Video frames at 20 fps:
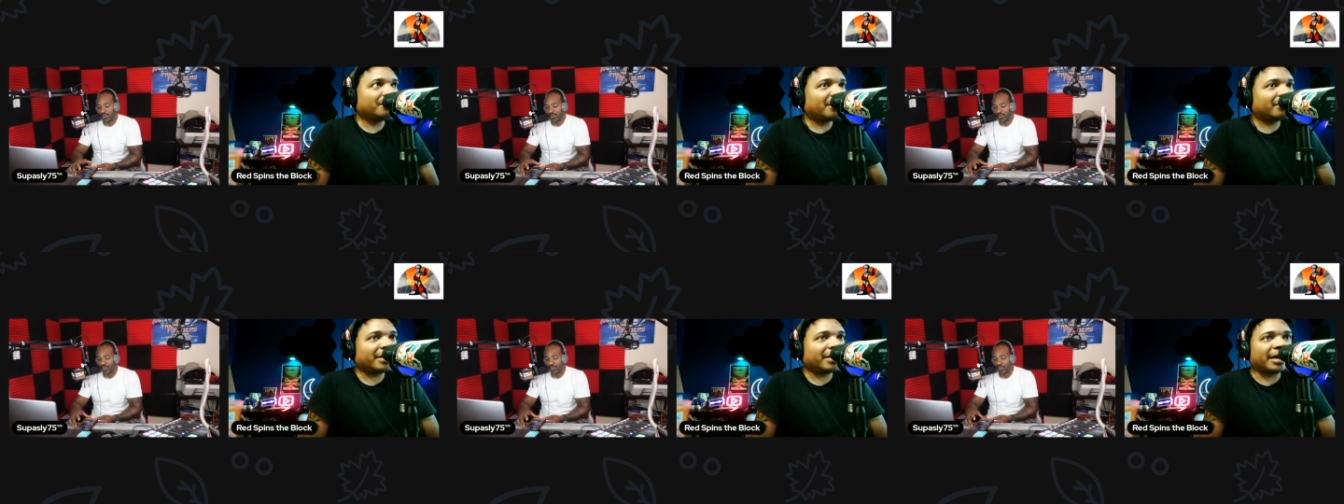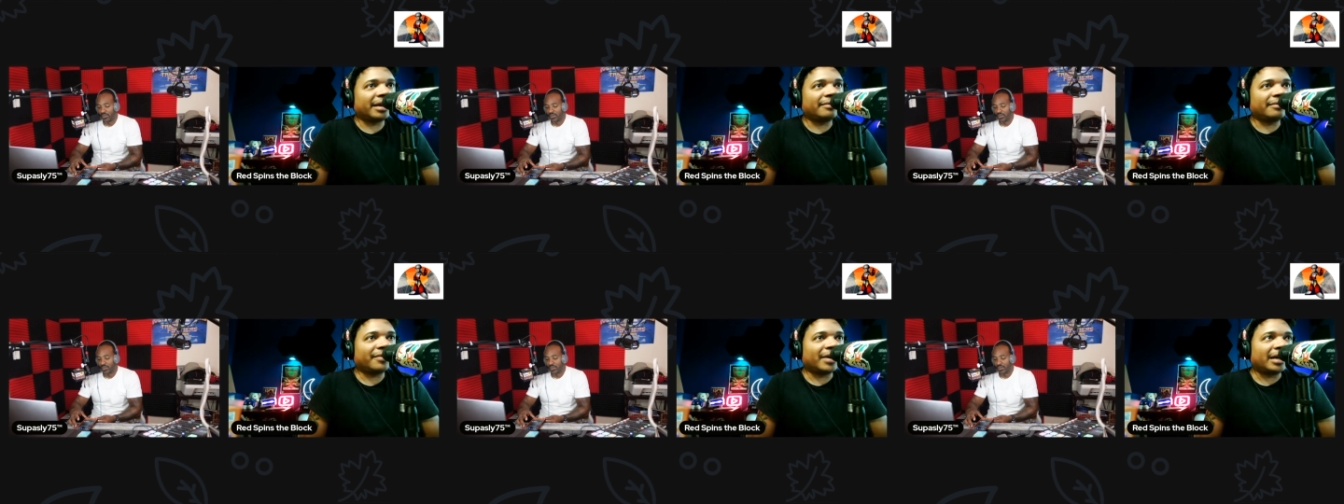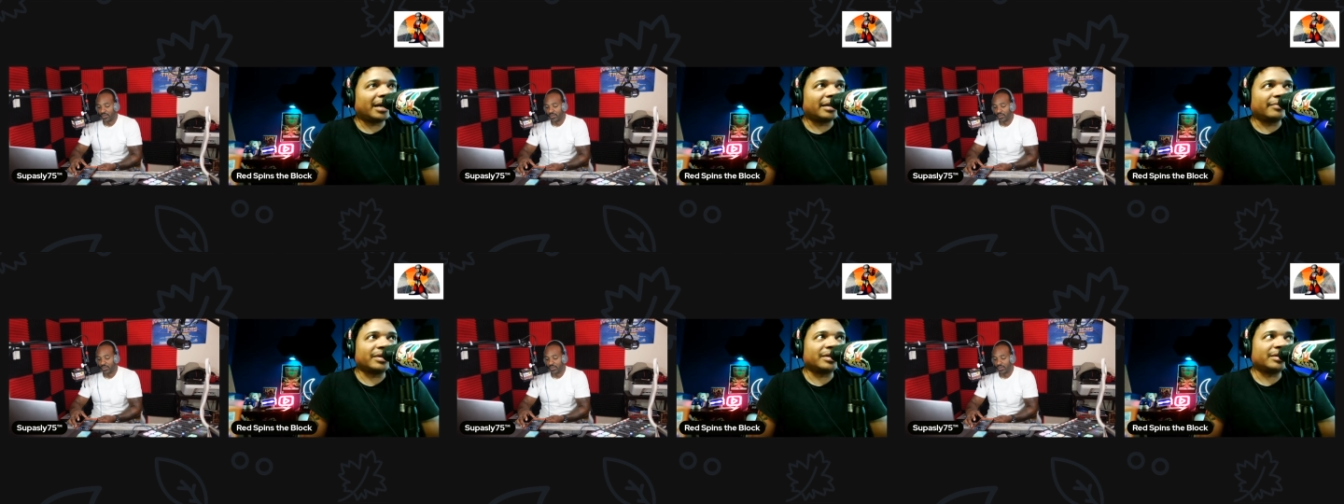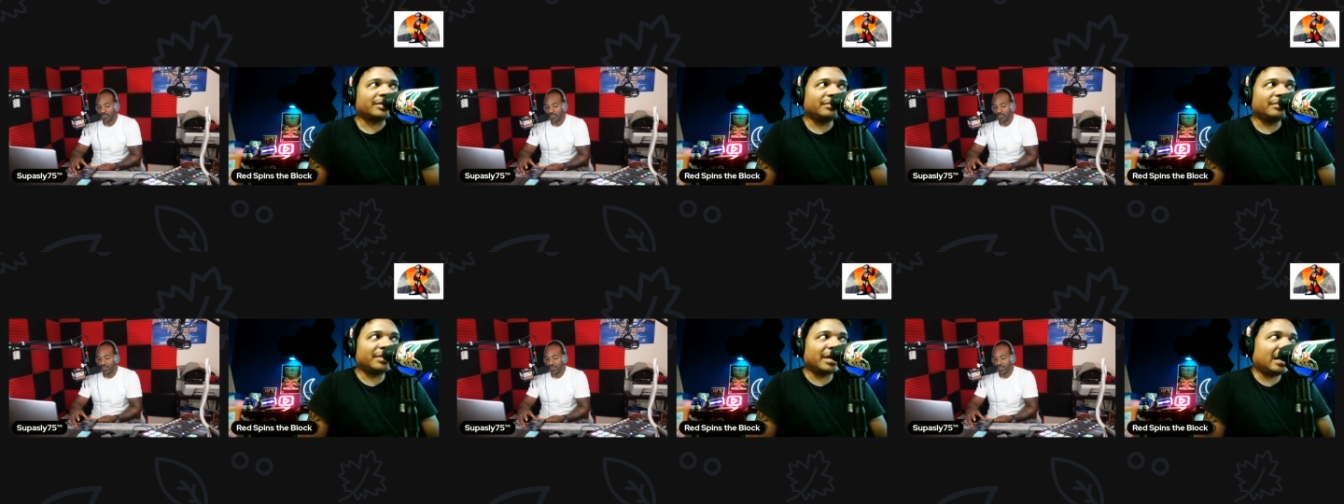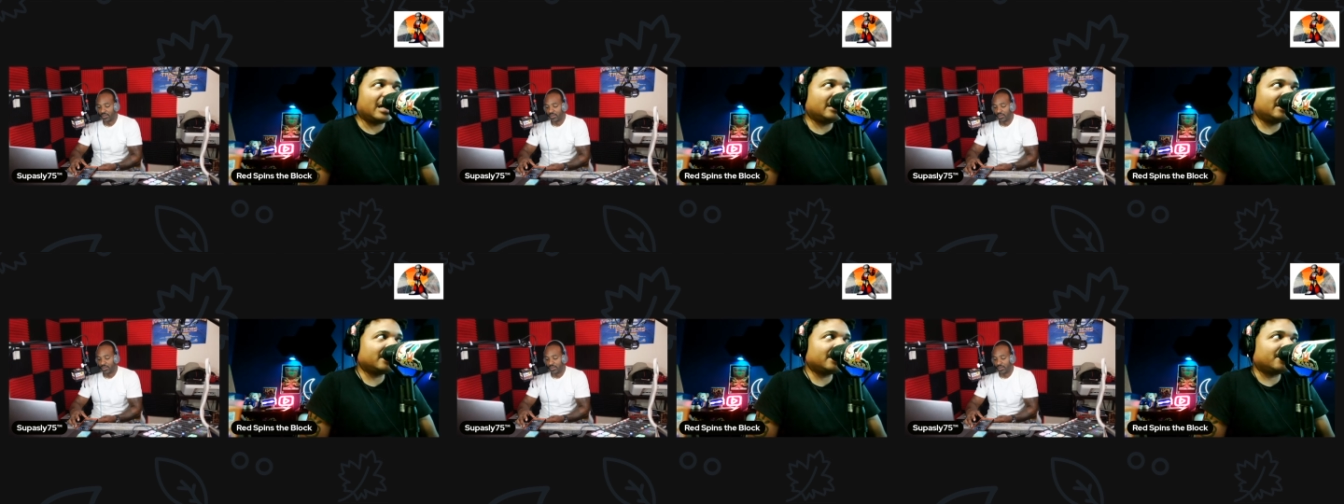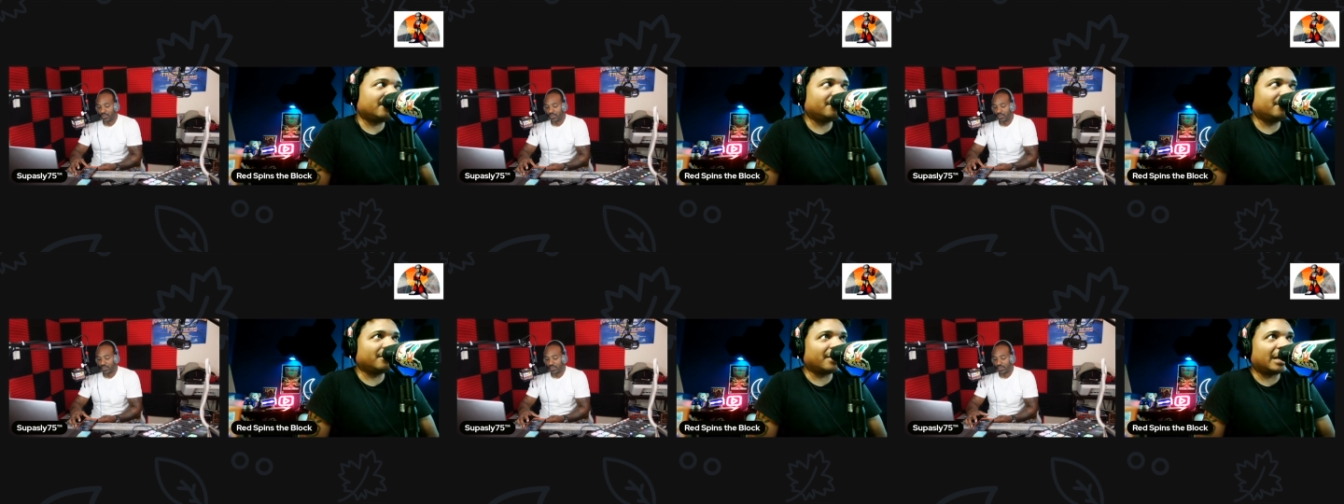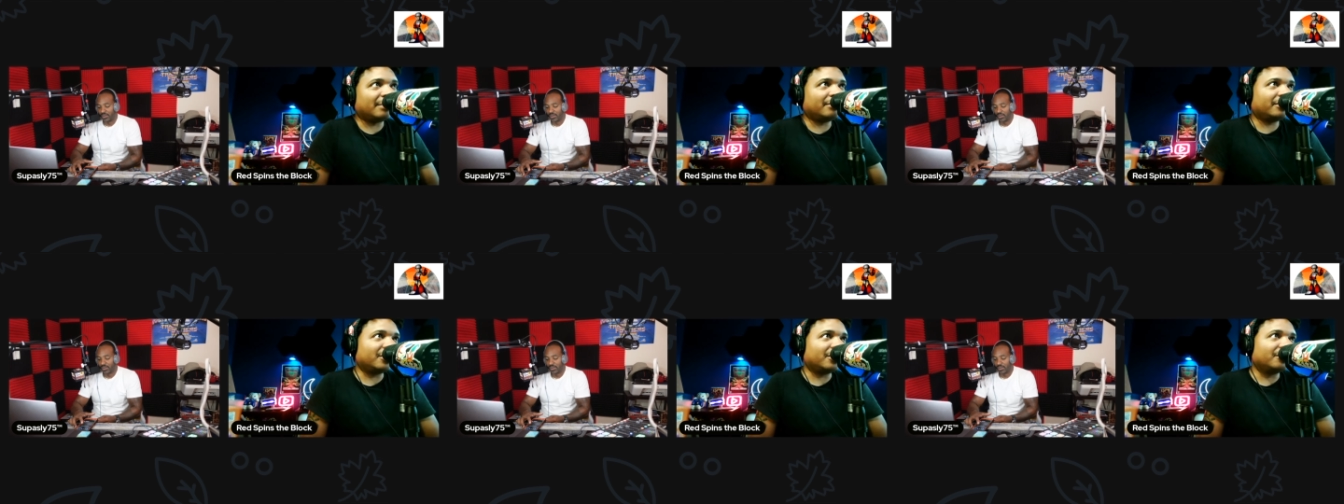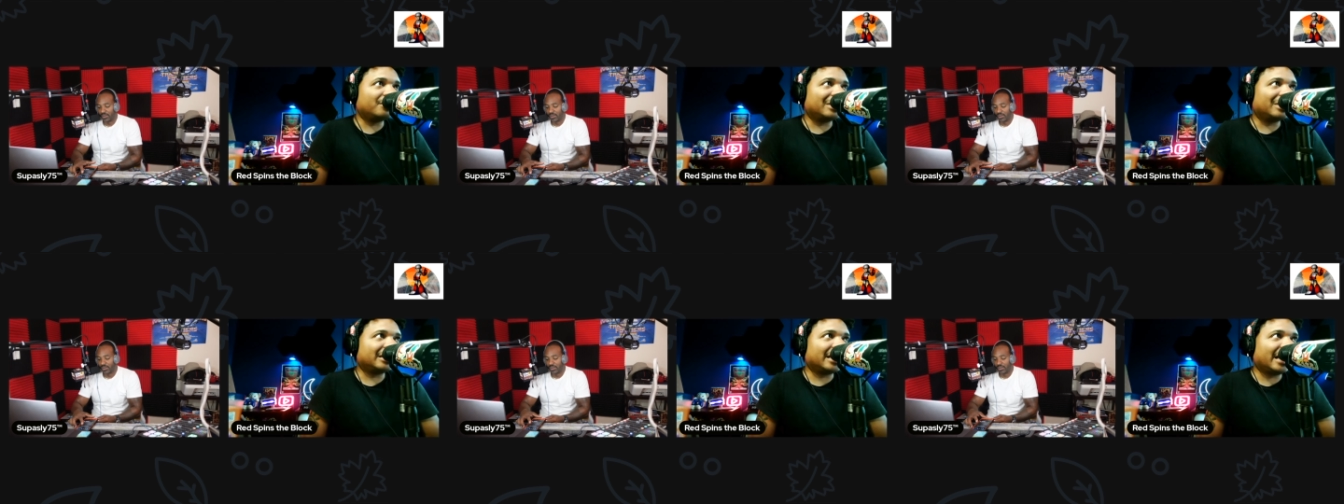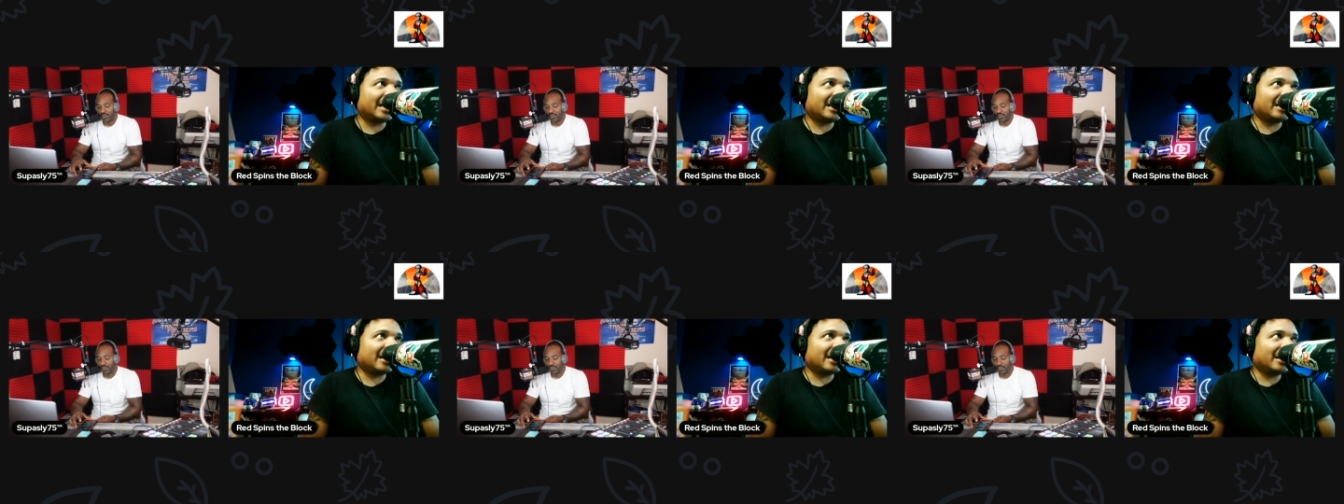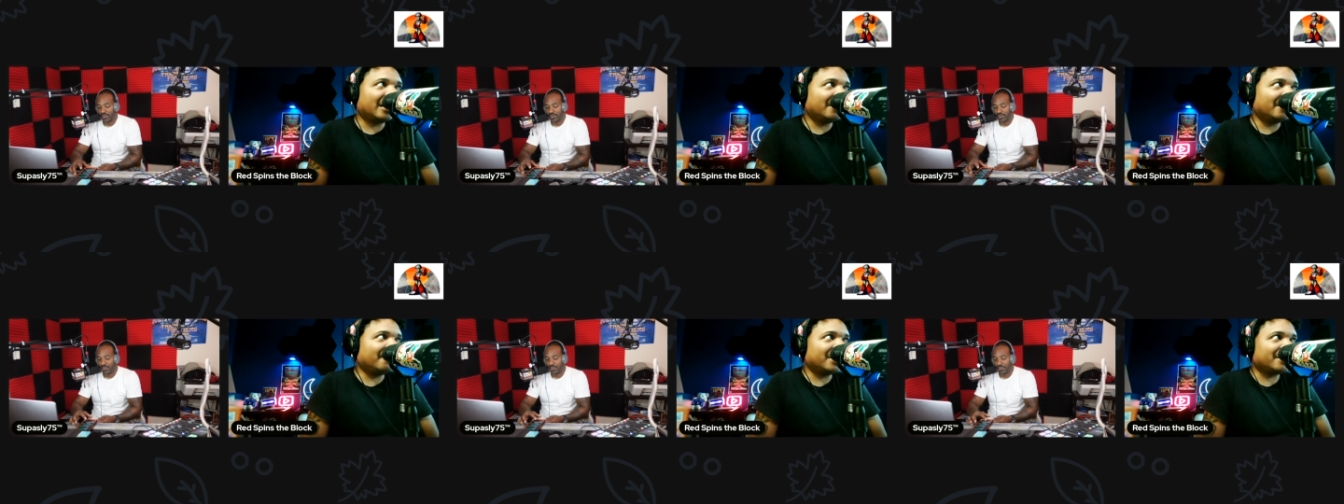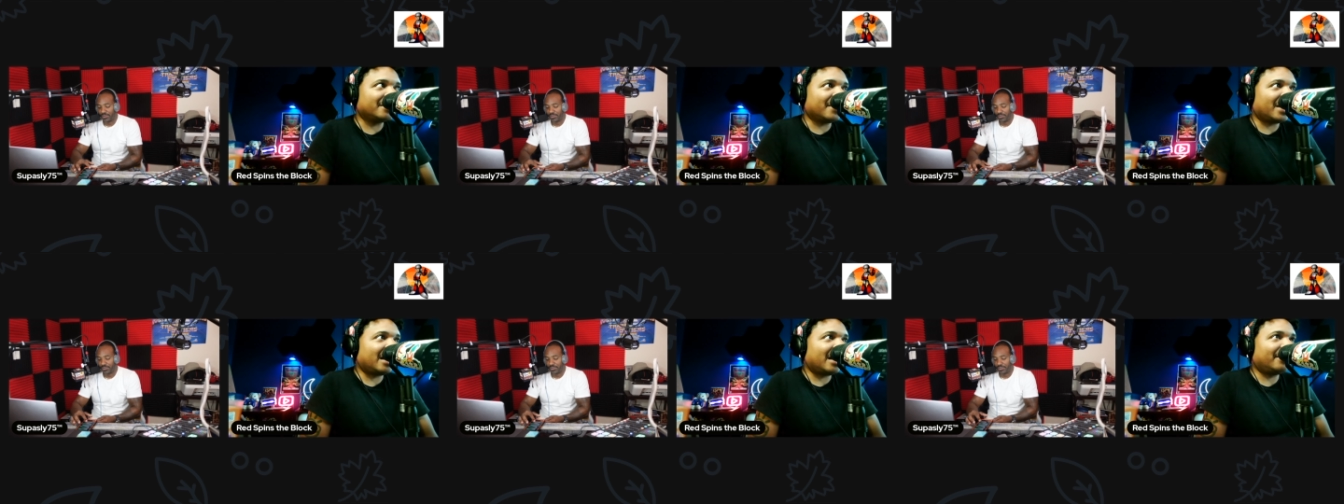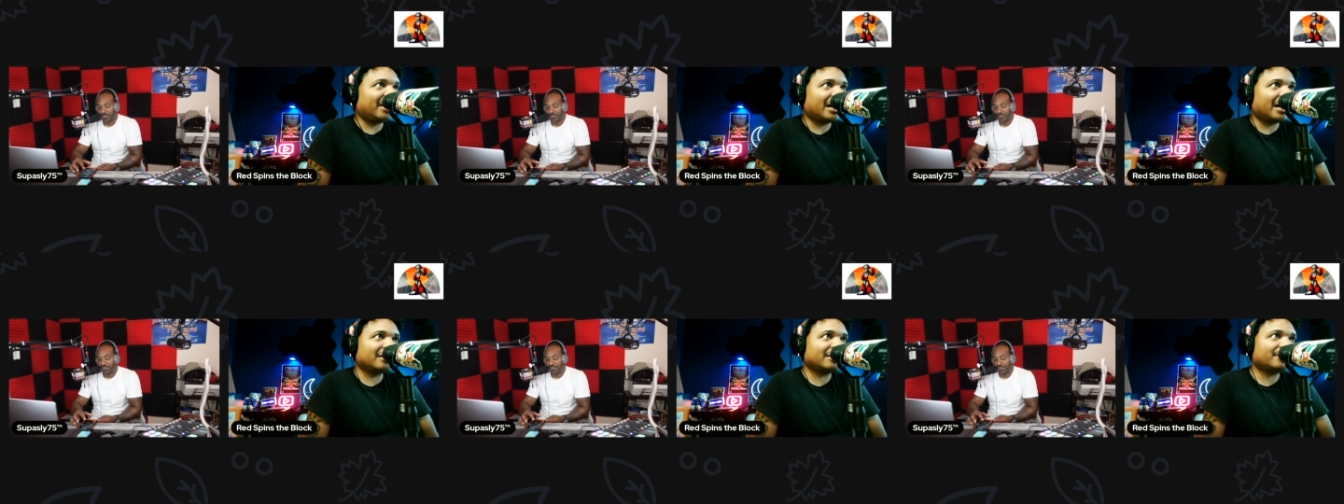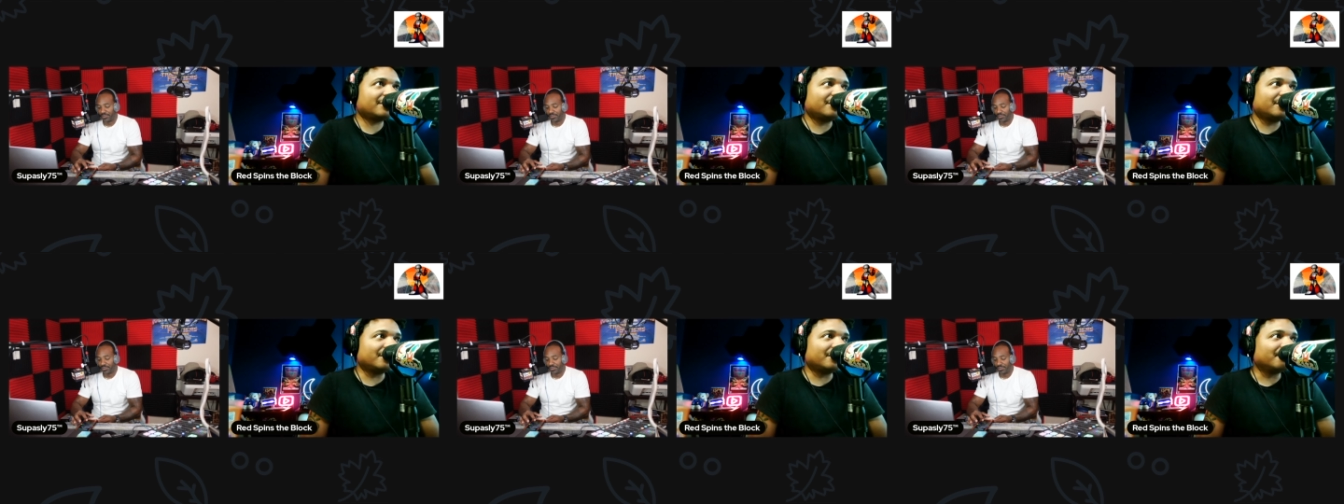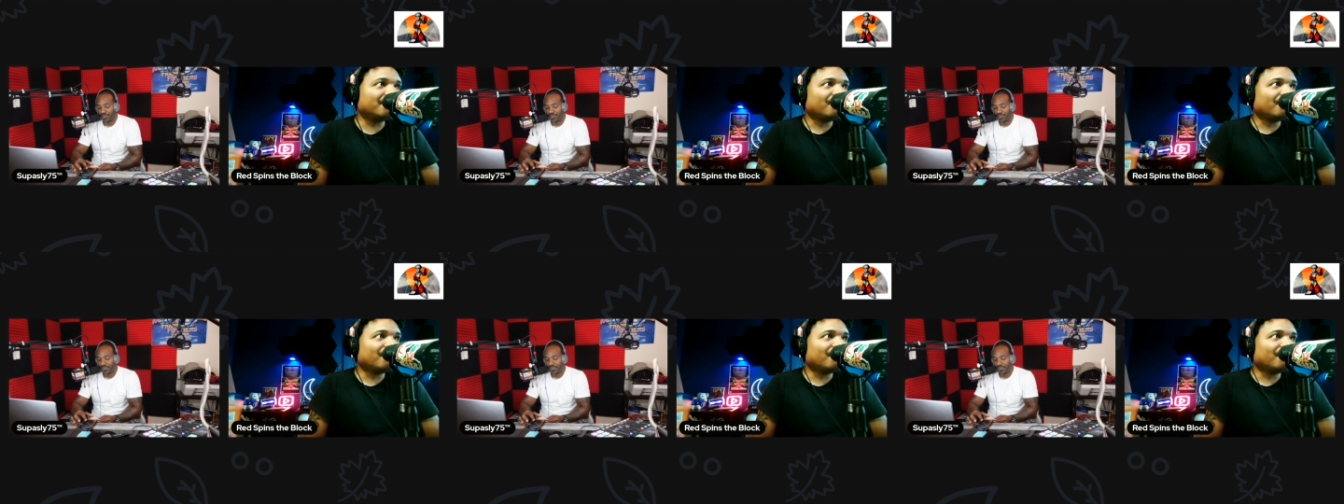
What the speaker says: Okay, fine. If it's $2, cool. I'm cool with that. If it's $5, cool.